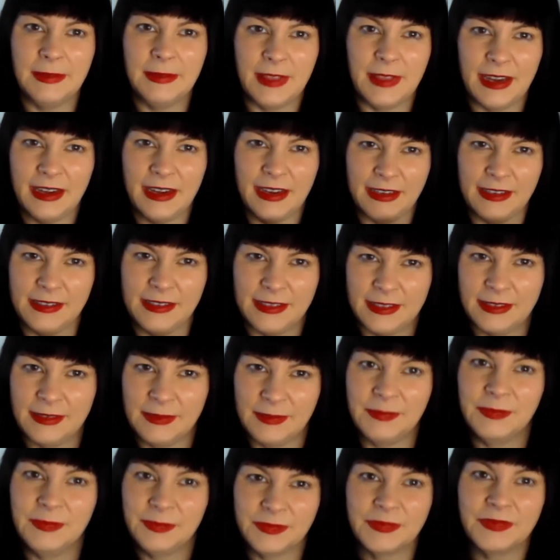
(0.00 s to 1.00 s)
That it is.
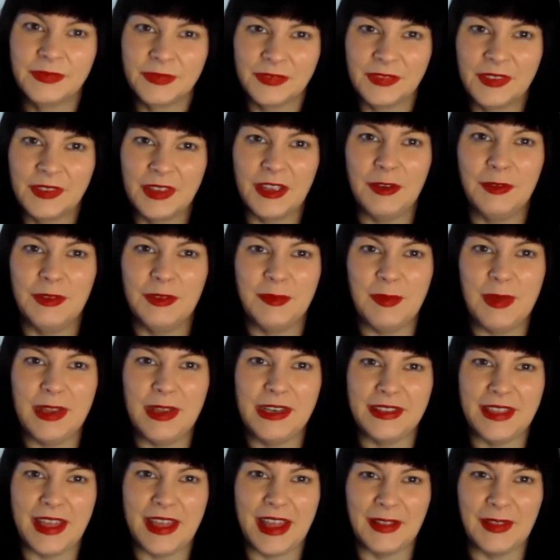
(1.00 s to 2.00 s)
Can you
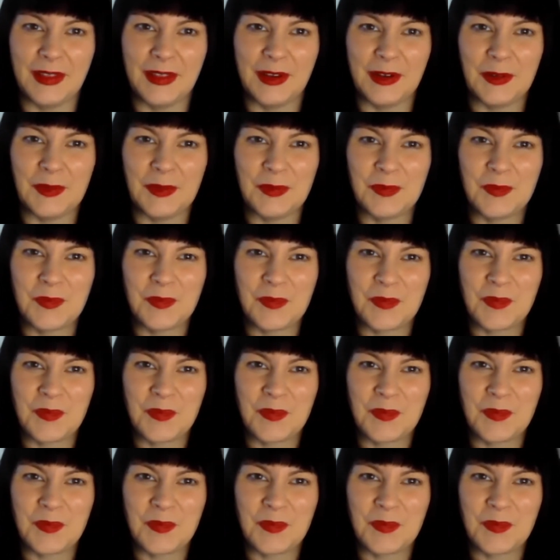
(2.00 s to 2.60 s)
speak to that a little?